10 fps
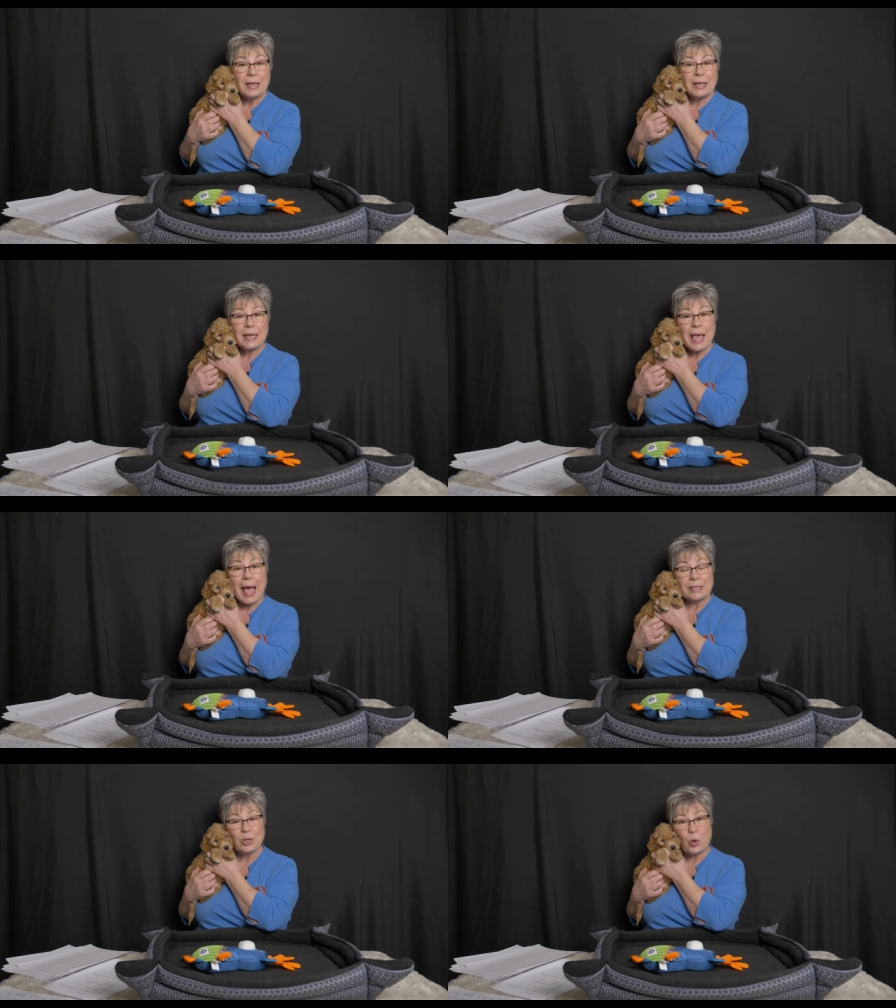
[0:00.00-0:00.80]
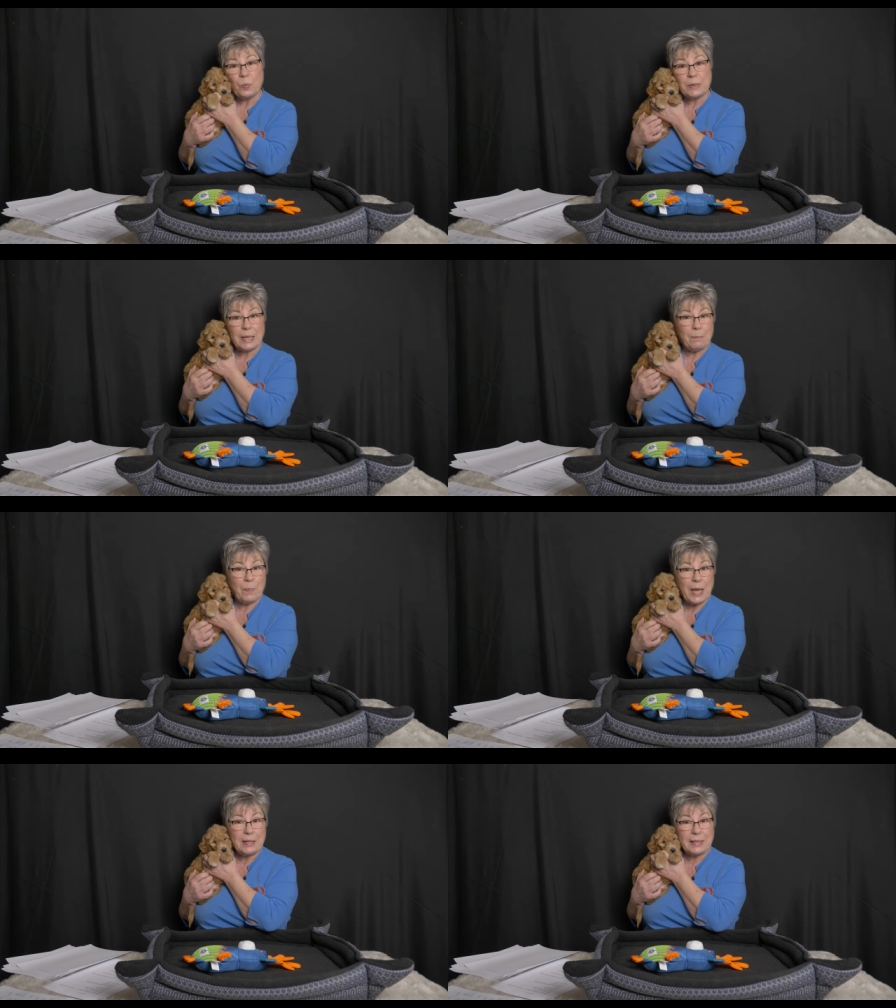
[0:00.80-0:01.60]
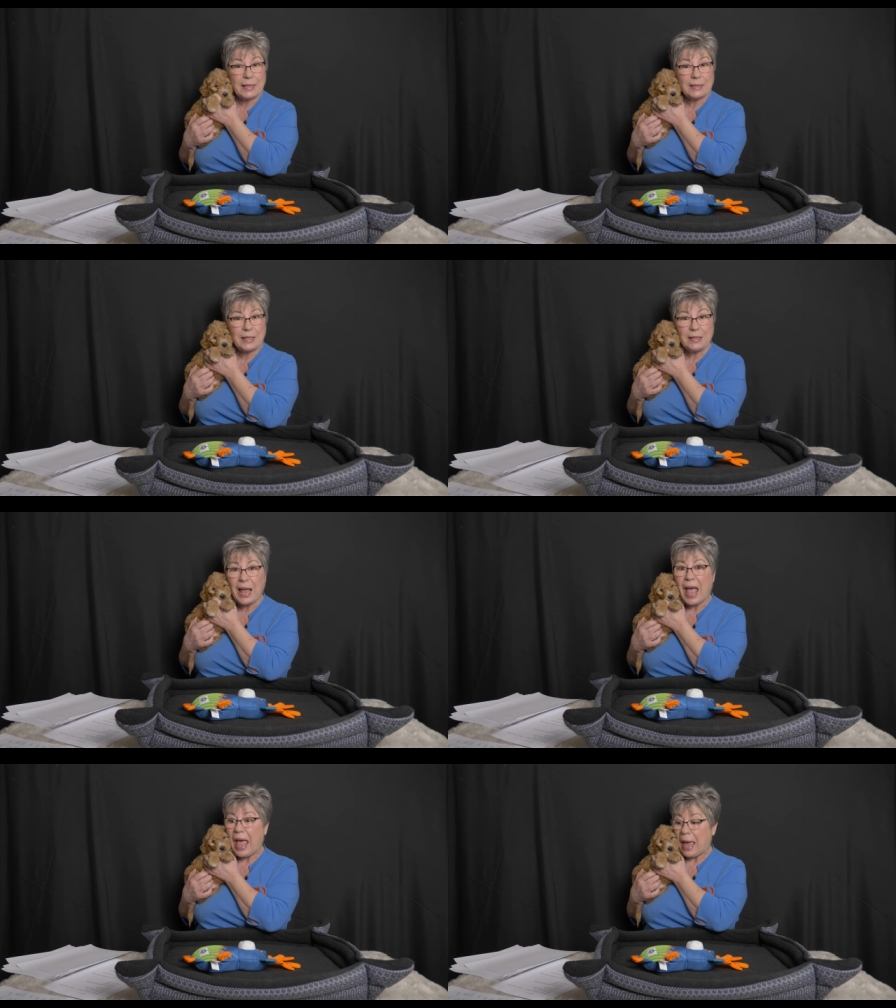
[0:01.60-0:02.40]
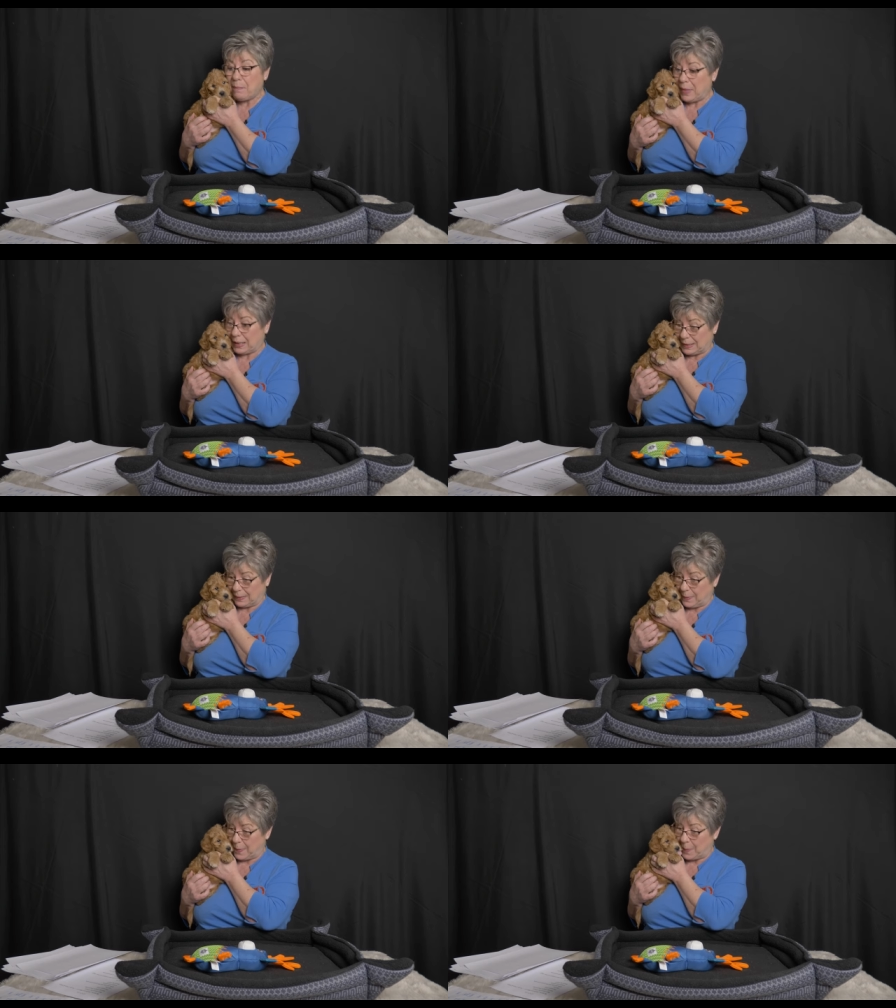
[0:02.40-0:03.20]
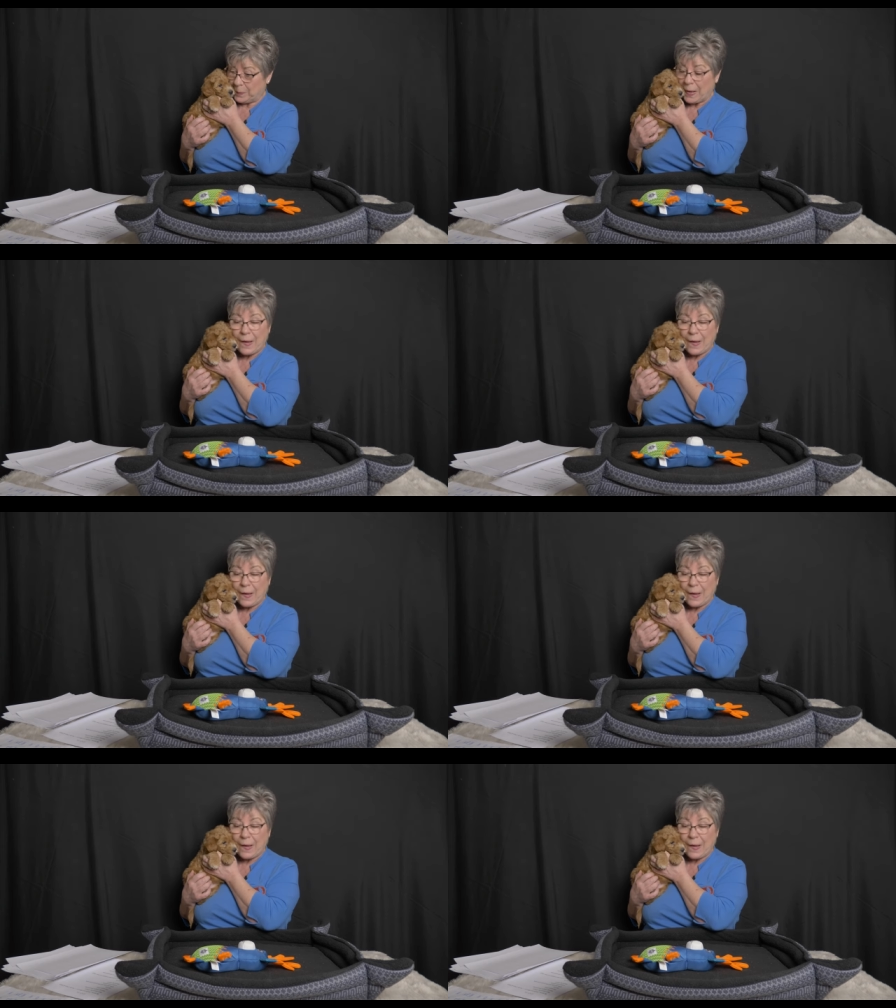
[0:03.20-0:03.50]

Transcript: He has homes in Penticton and Mexico